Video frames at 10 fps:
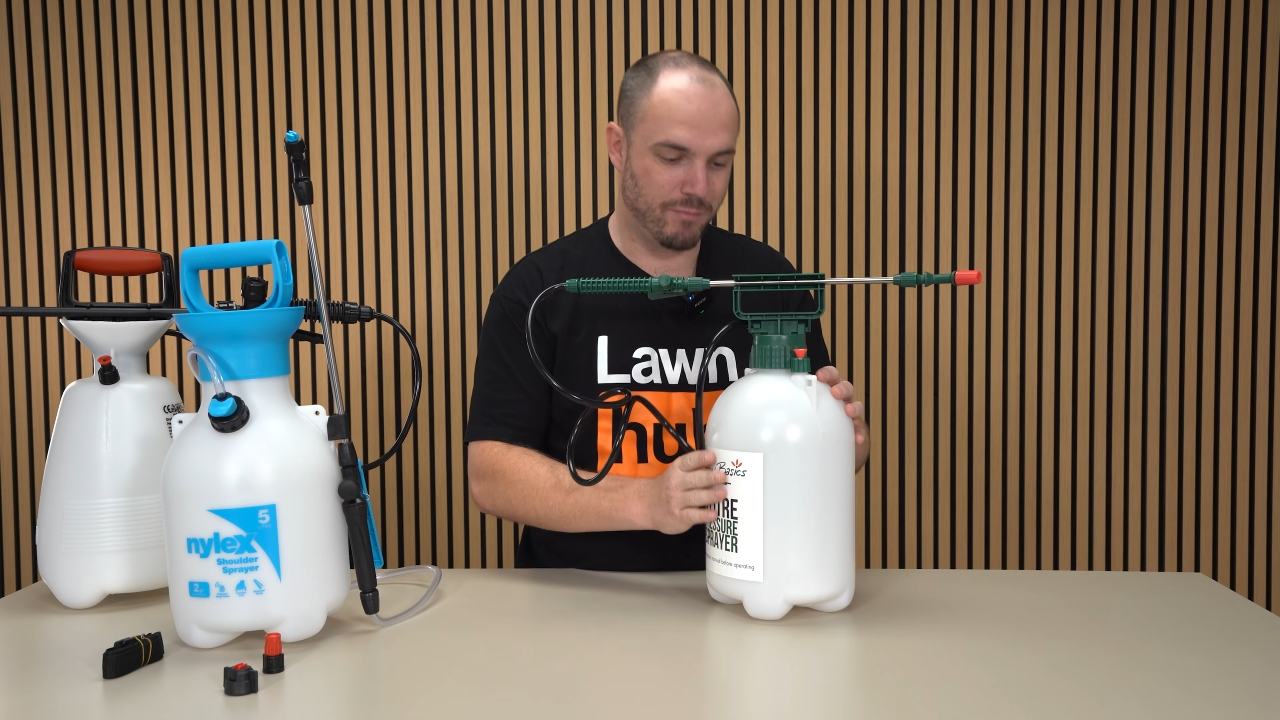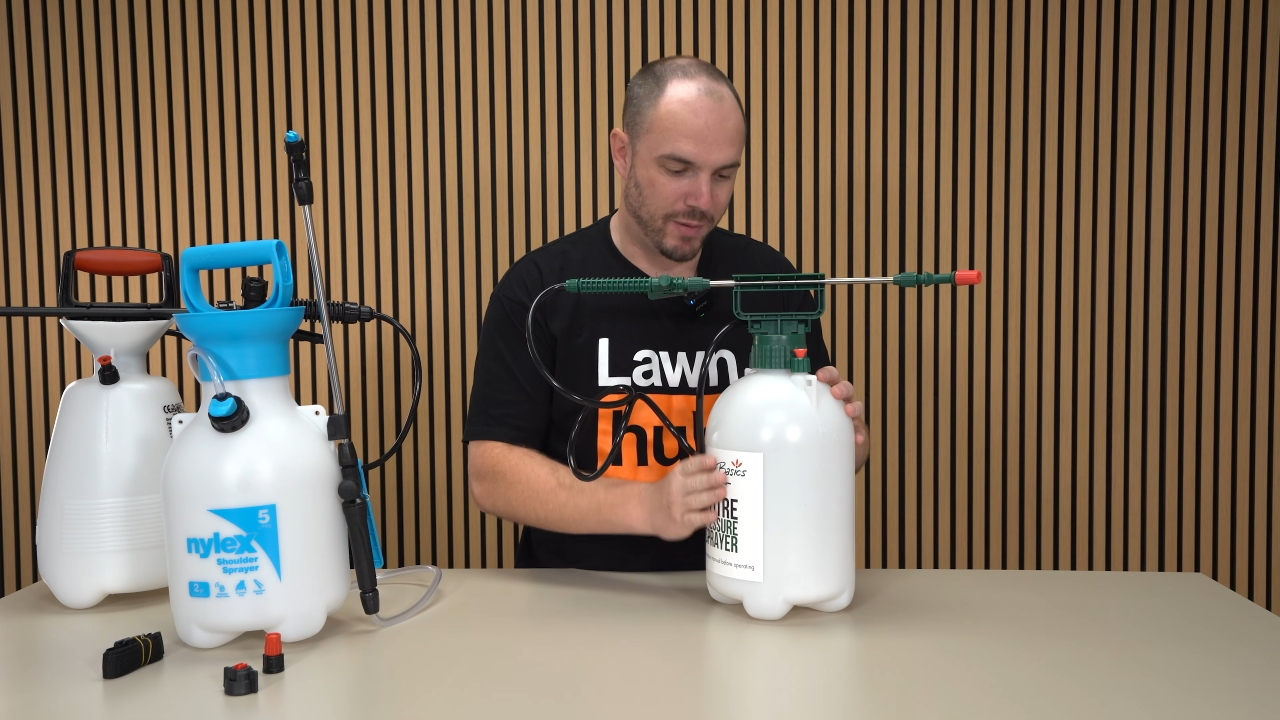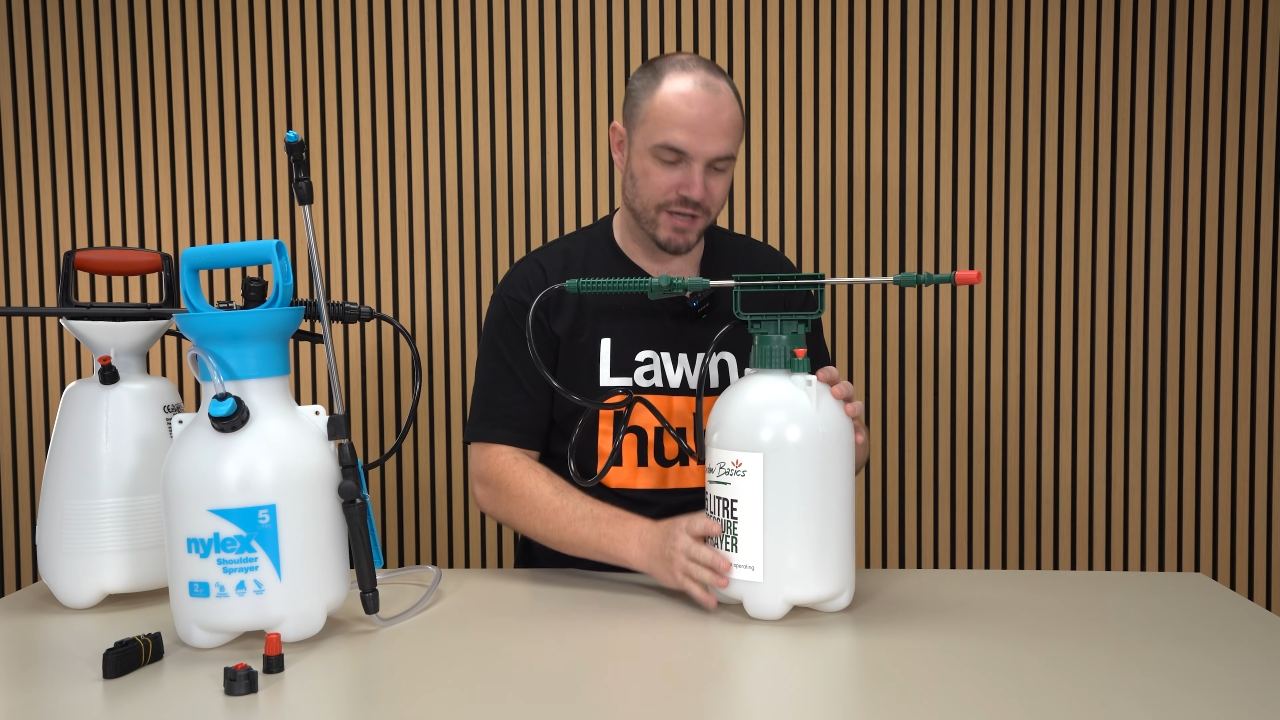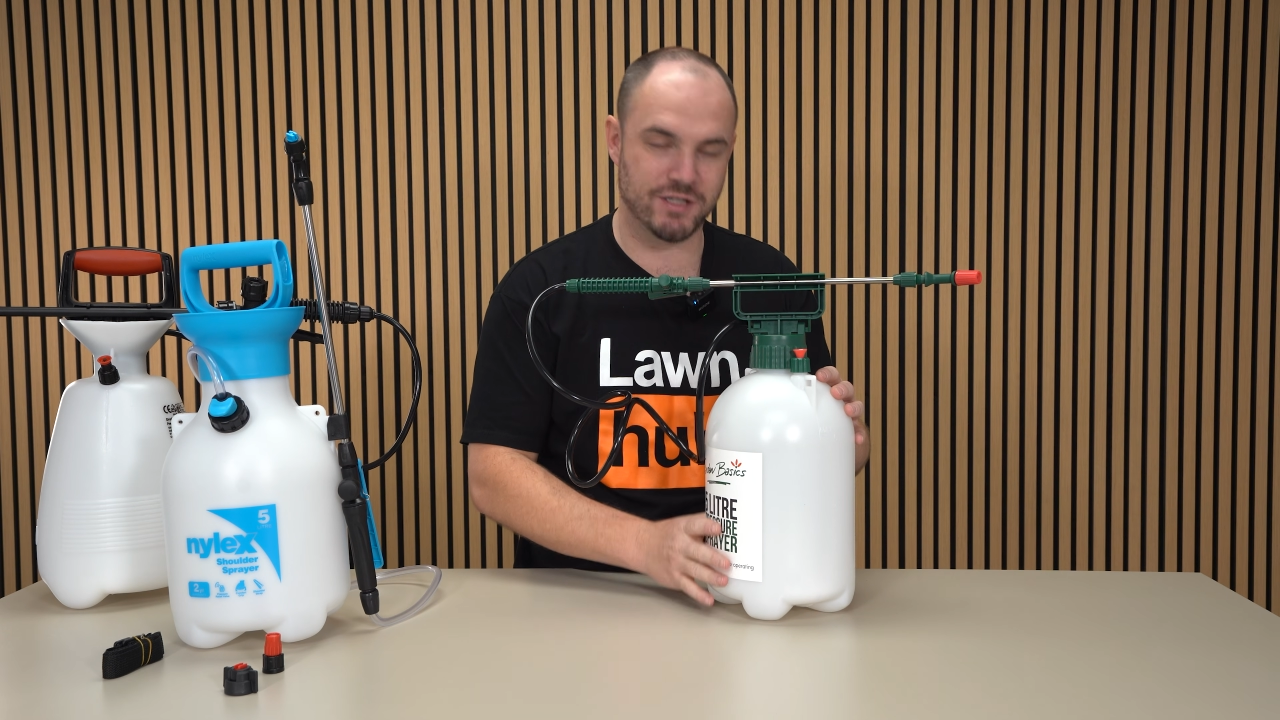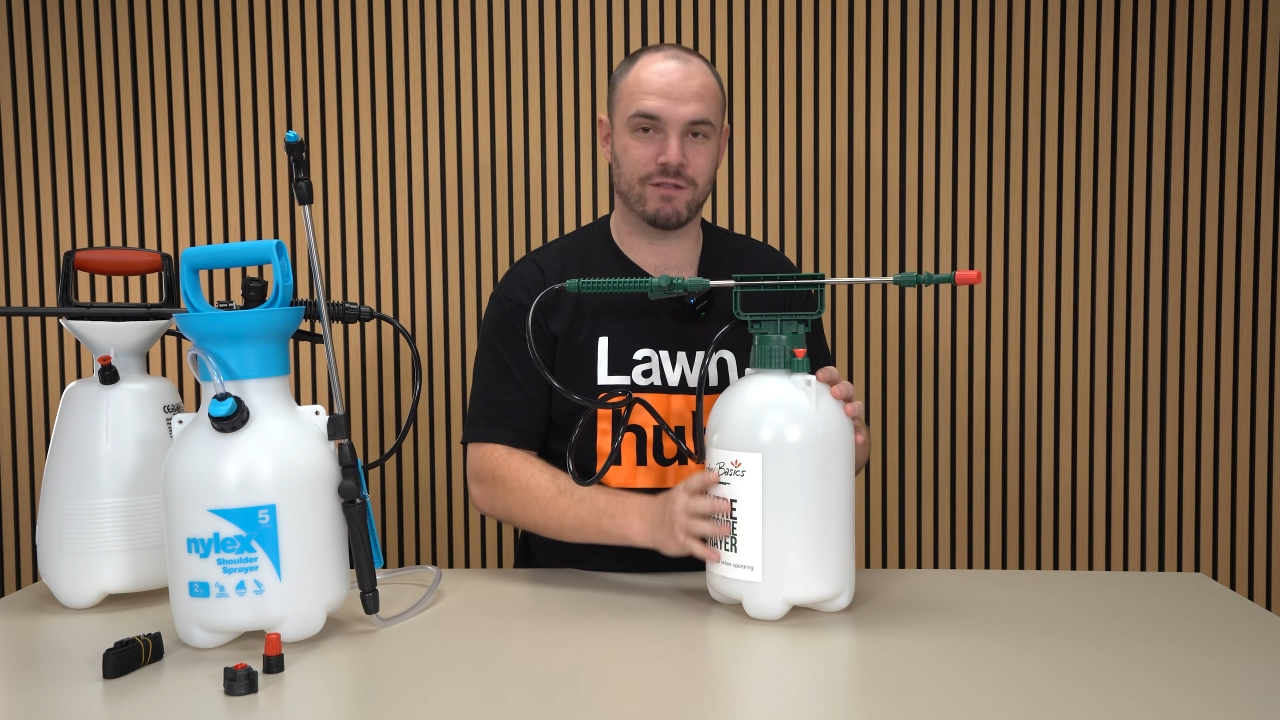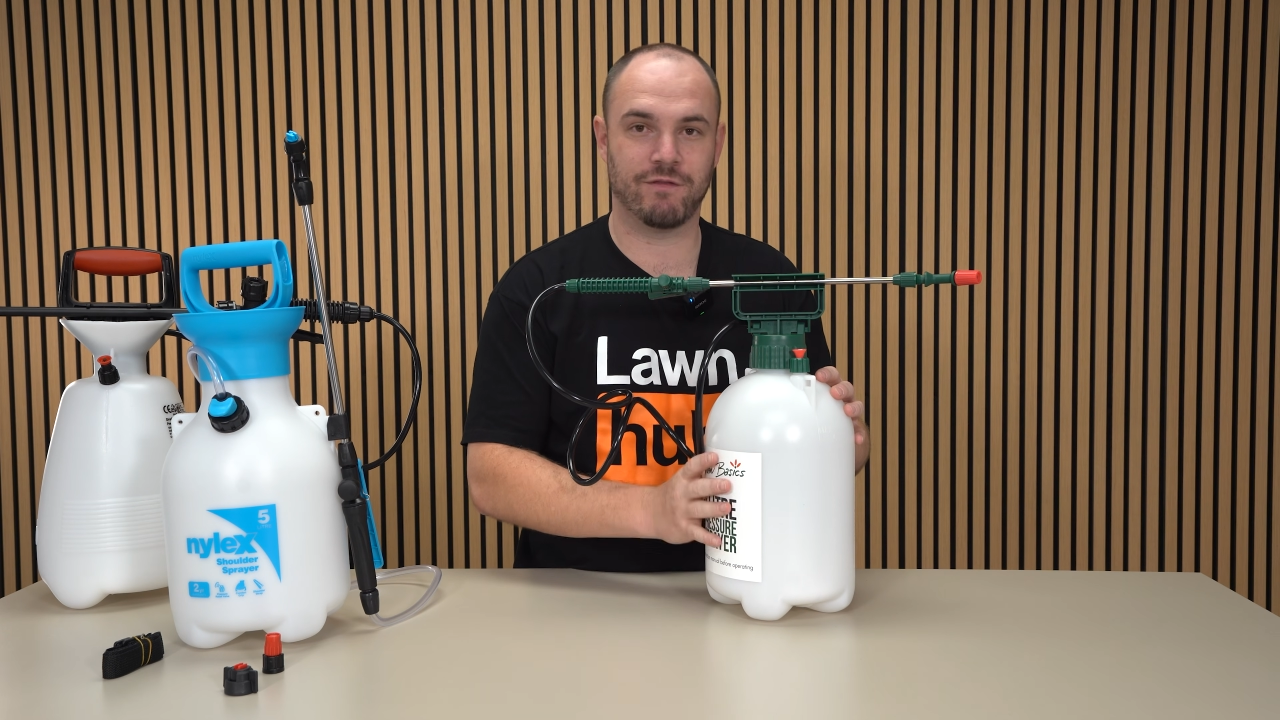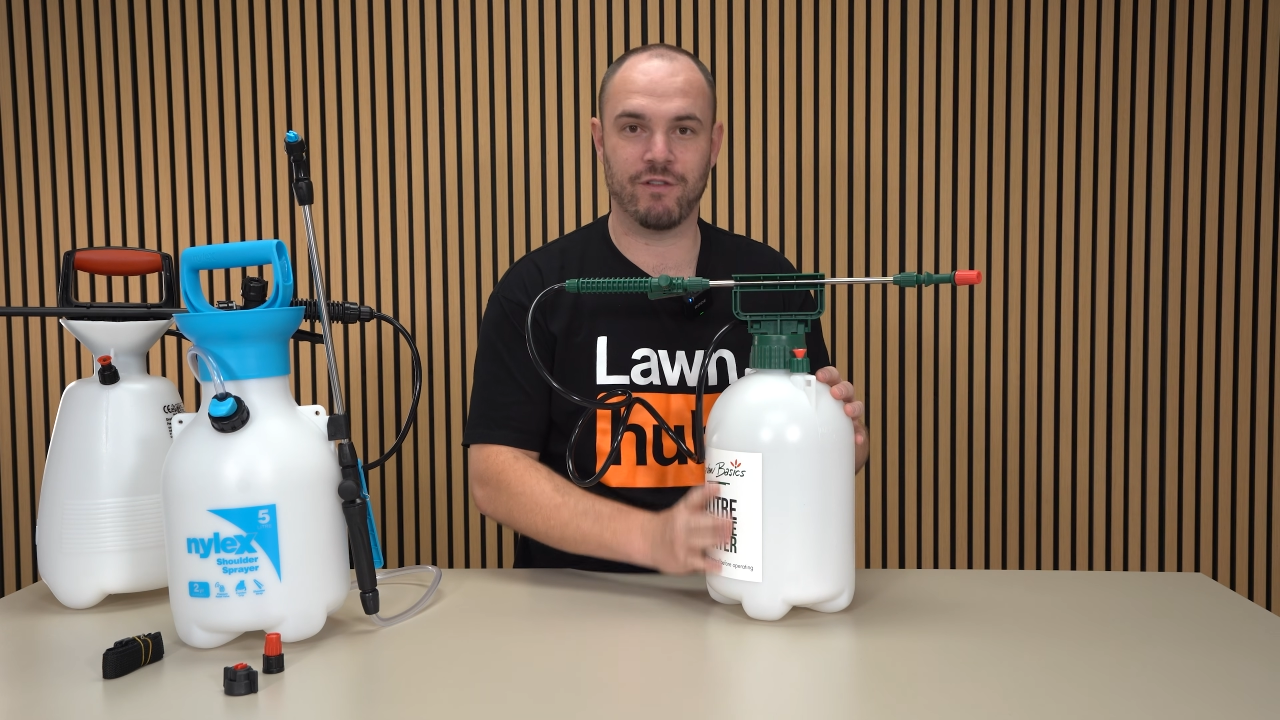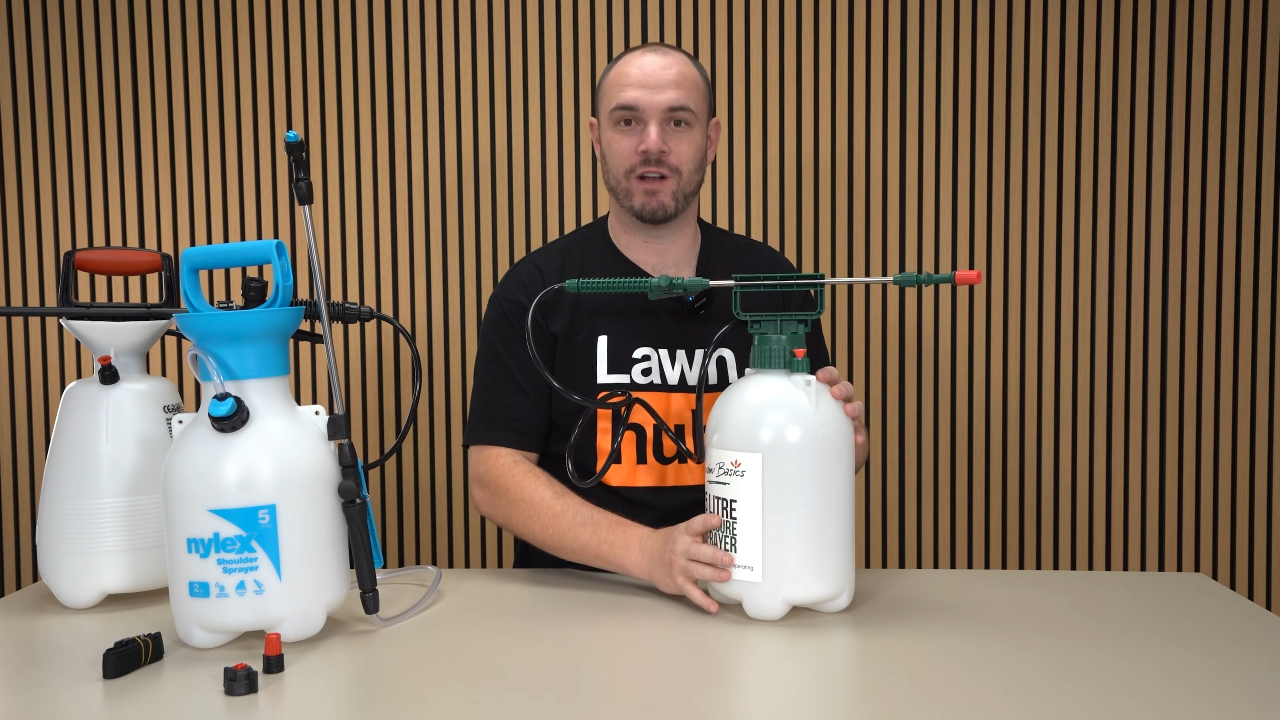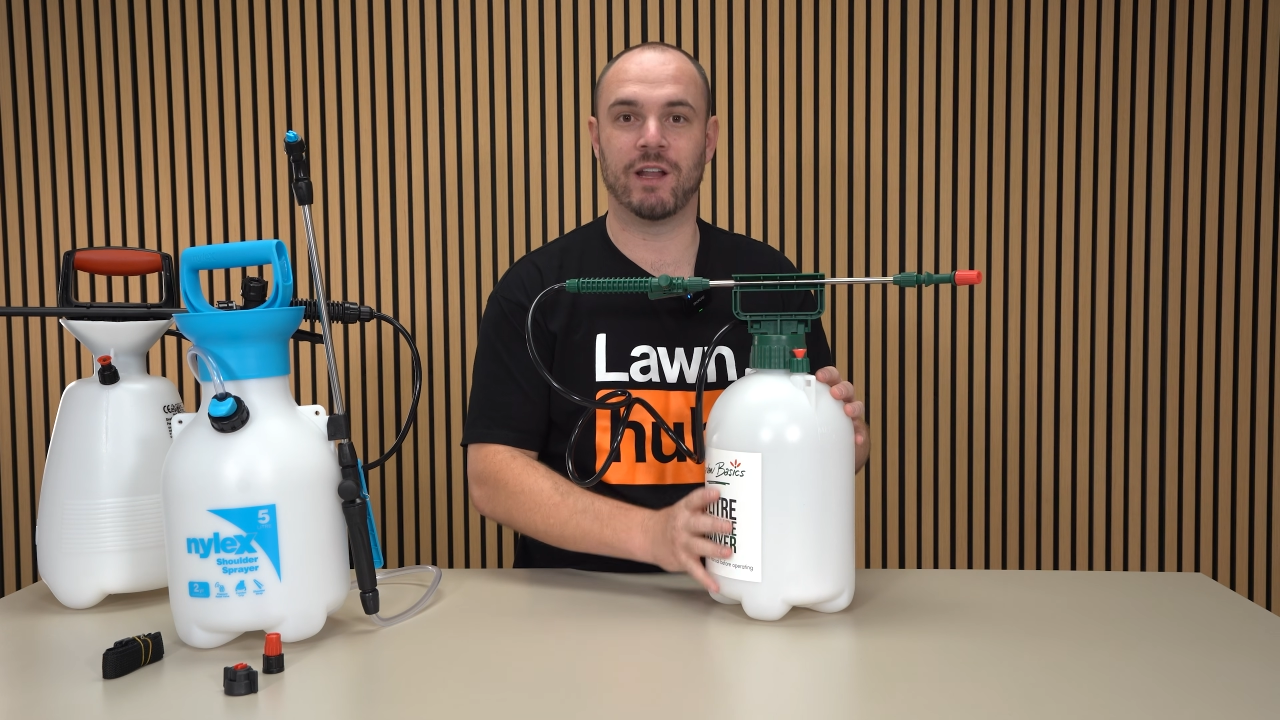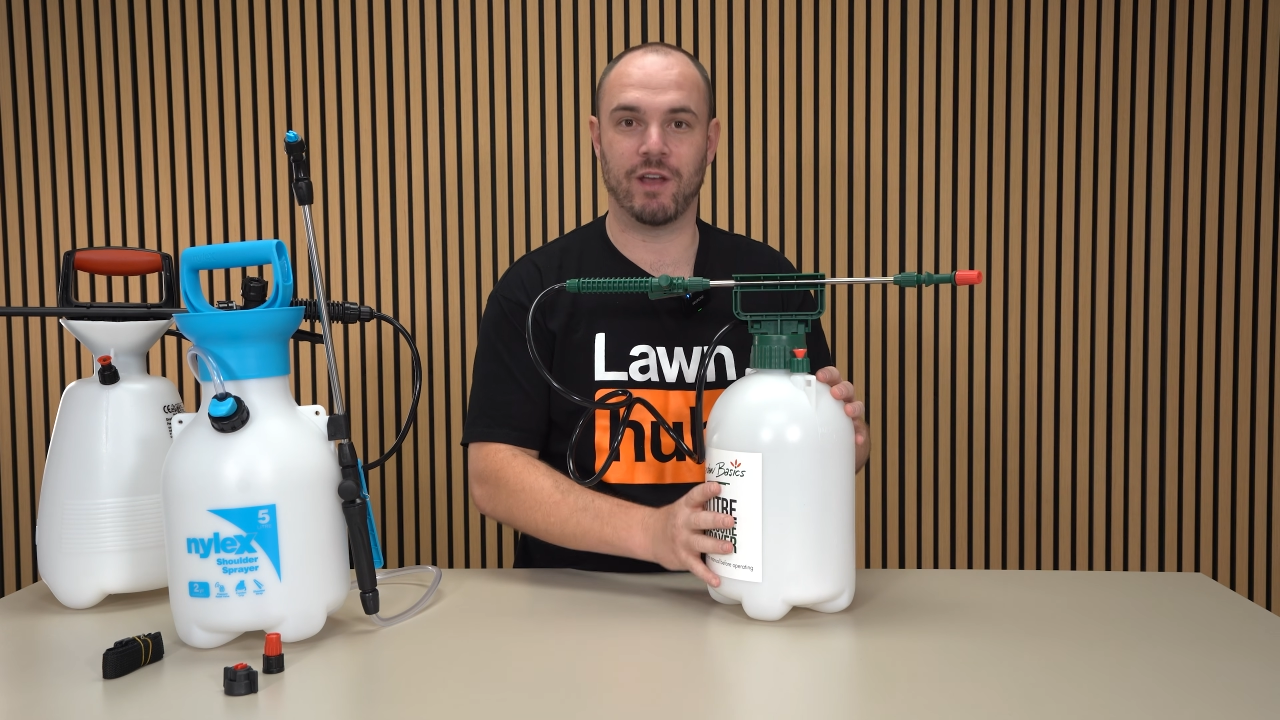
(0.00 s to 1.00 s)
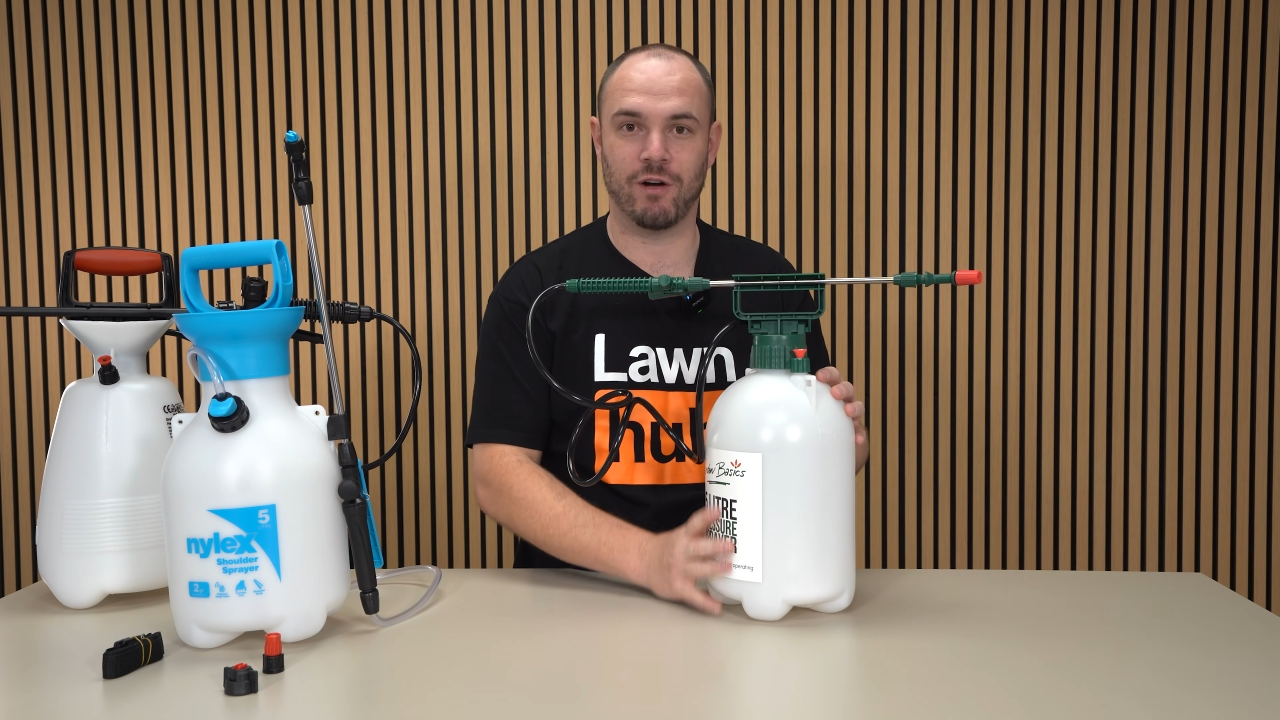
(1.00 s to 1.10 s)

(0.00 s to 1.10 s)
budget friendly